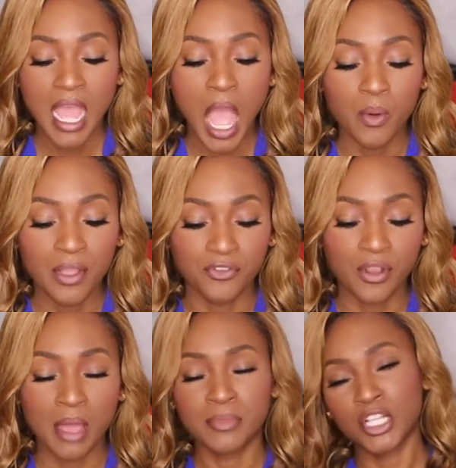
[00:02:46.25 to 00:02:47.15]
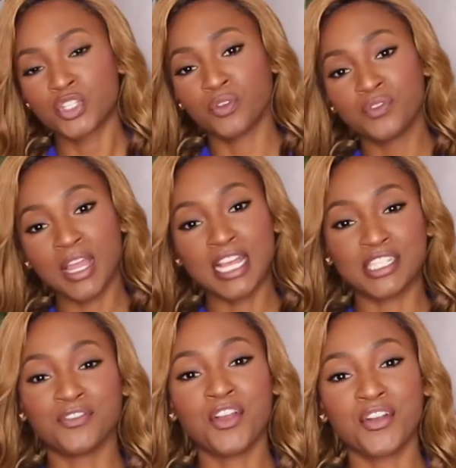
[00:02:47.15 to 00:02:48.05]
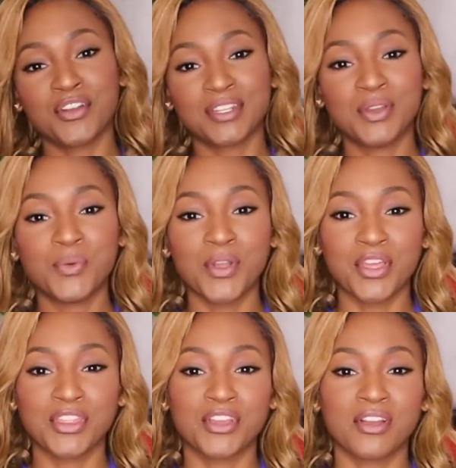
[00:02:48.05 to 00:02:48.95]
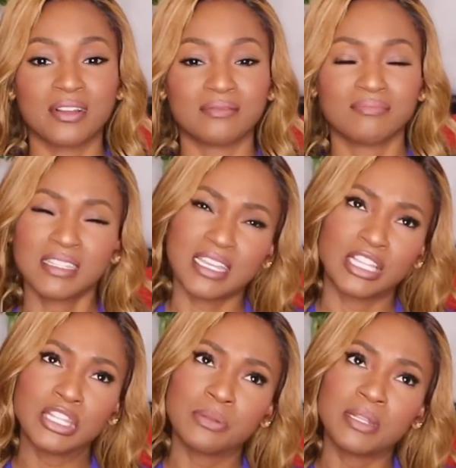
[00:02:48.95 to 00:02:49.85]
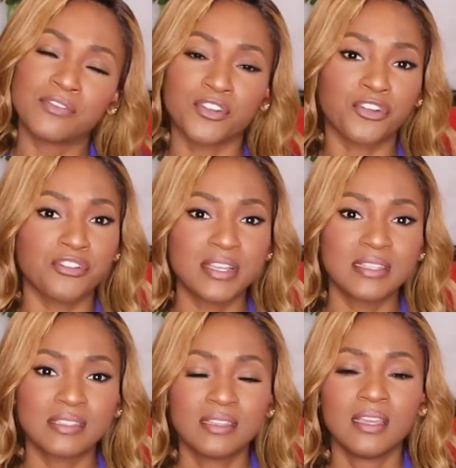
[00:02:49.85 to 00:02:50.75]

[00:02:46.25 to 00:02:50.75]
However, I'm not sure if you guys have heard where it's like a little bit of a craze